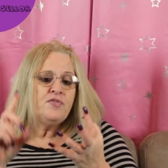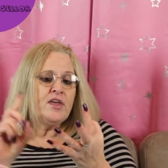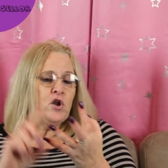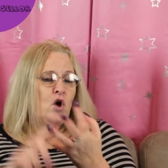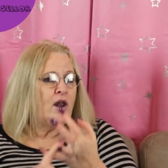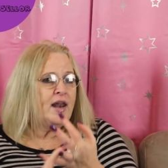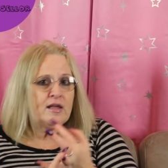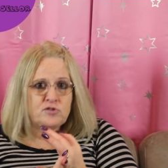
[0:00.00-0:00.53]
They're
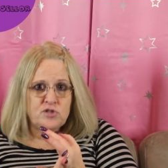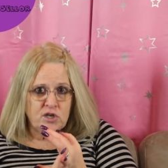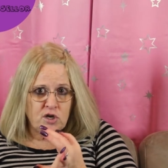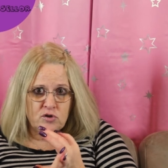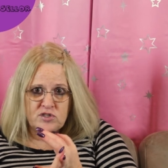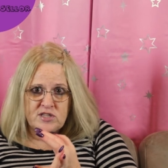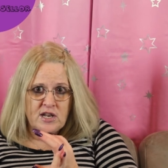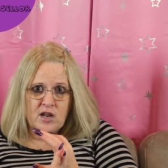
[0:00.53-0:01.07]
not allowed to
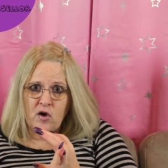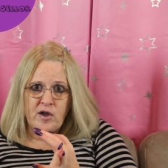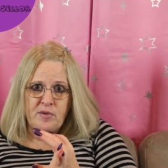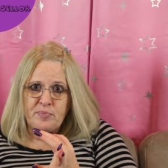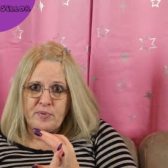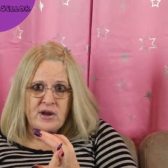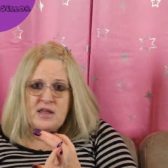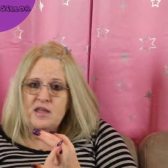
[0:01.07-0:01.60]
go to the
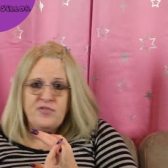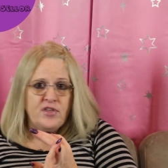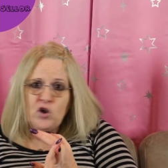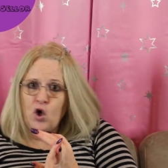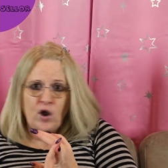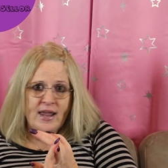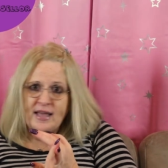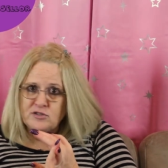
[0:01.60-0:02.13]
library. They're
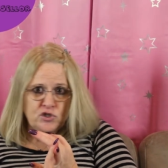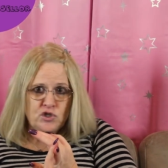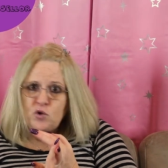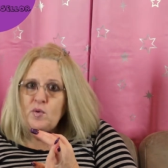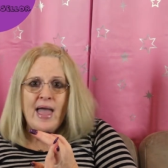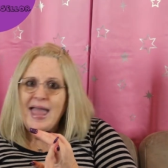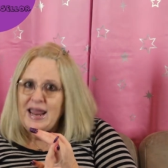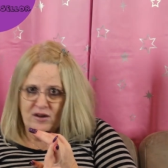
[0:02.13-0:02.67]
not allowed to
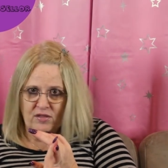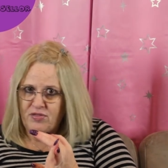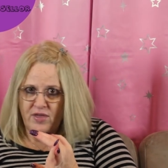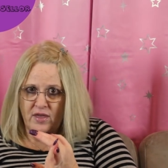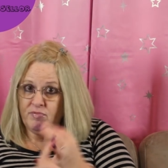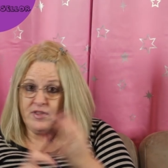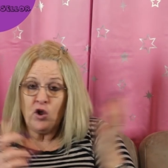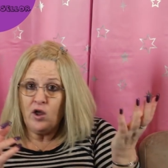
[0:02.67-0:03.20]
do
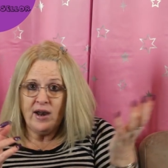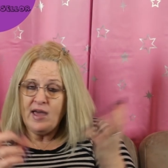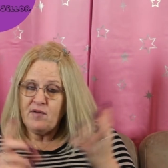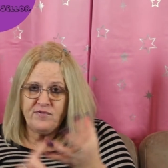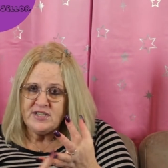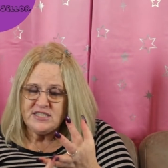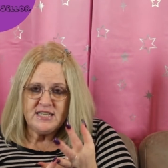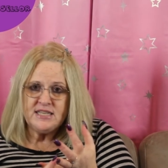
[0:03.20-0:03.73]
anything. They're not
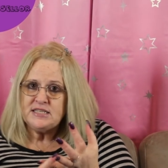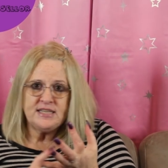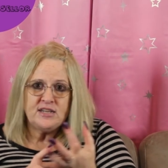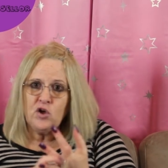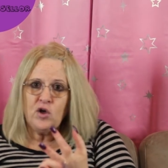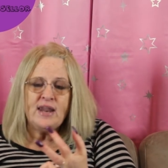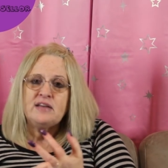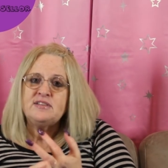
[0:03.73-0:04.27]
allowed visits. They're
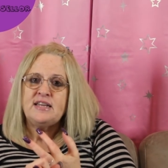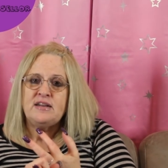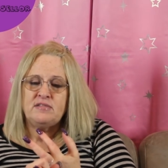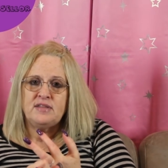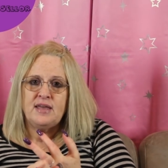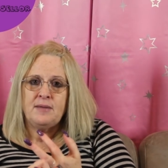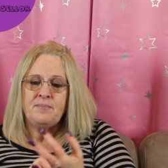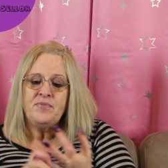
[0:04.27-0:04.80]
not allowed
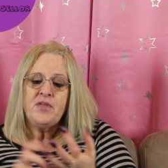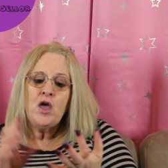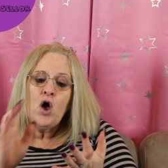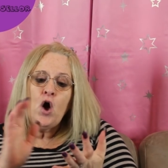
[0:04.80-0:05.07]
anything.